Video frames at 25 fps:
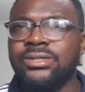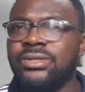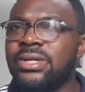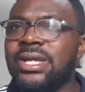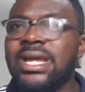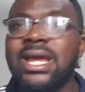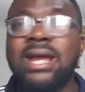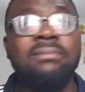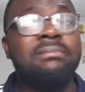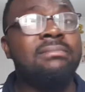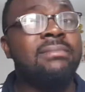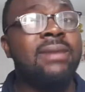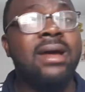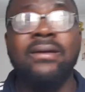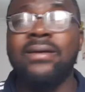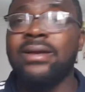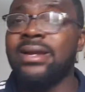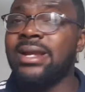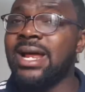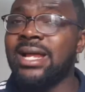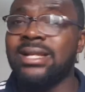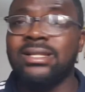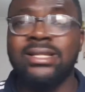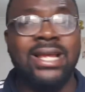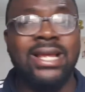You can't marry
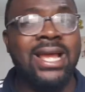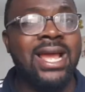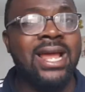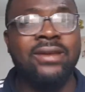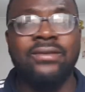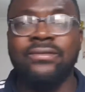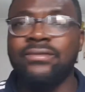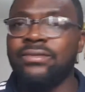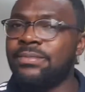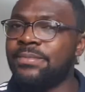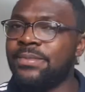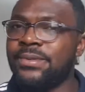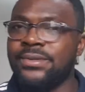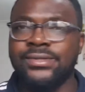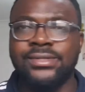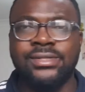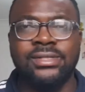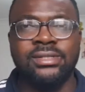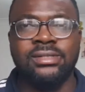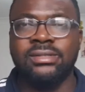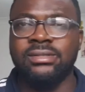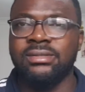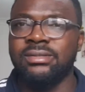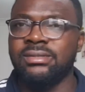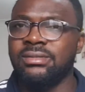that kind of a
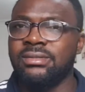person.